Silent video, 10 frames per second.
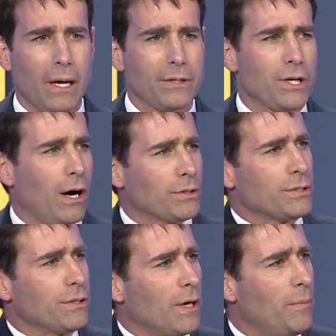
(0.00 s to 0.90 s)

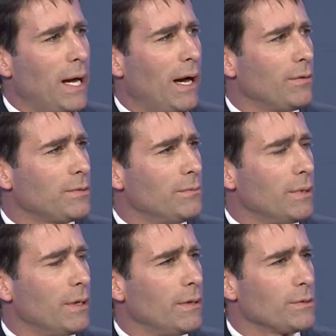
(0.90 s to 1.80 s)
talked about
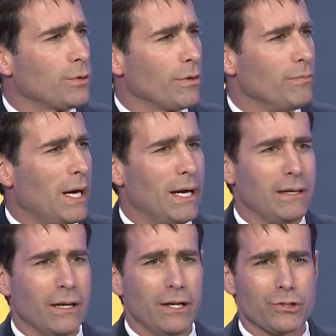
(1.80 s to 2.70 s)
sort of my
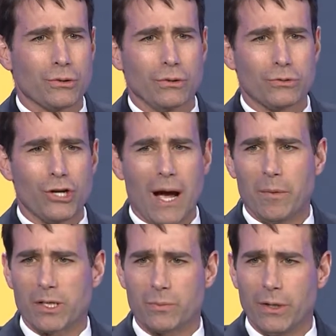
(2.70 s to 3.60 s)
initial job
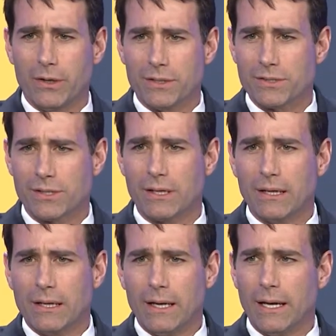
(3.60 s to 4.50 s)
experience
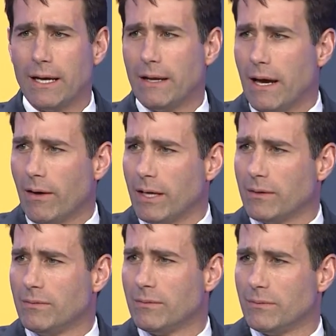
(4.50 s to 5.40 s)
and how I
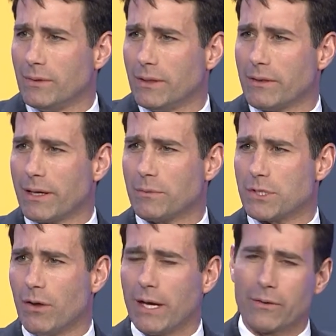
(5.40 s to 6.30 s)
didn't really think it was
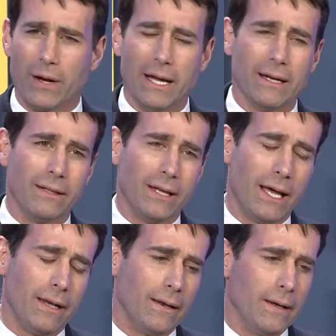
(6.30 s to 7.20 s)
all that great. And
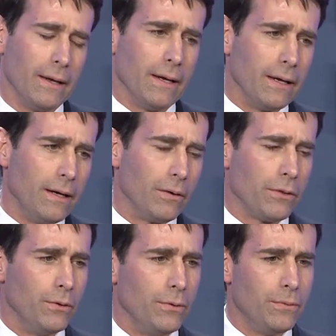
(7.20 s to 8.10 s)
then, you know,
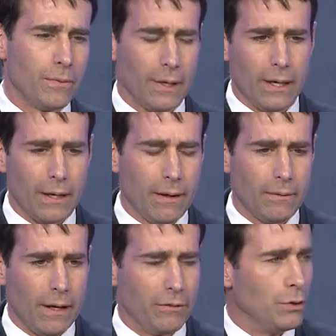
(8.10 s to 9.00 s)
through
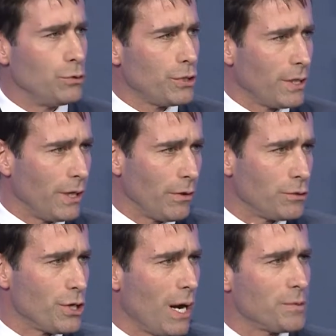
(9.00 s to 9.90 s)
evolution and other
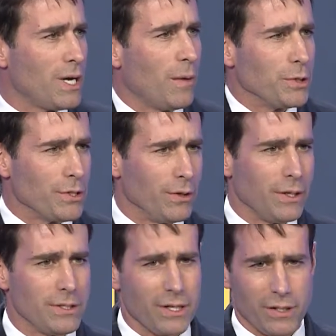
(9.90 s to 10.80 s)
jobs and
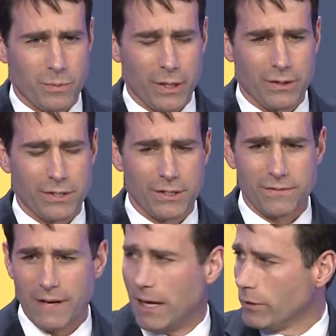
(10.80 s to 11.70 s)
opportunities and experiences,
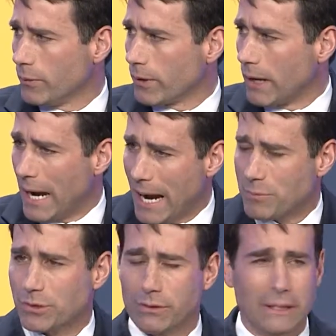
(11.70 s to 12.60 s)
found the work I
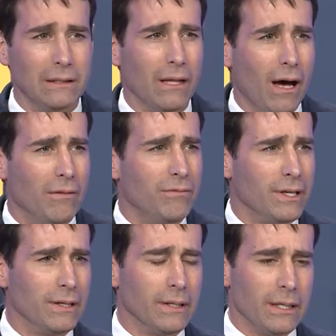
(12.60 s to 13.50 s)
absolutely loved
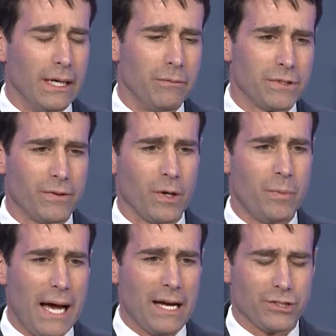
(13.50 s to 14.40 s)
and was very
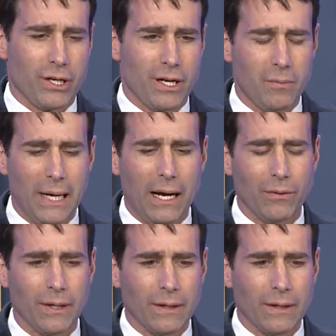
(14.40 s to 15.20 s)
passionate about.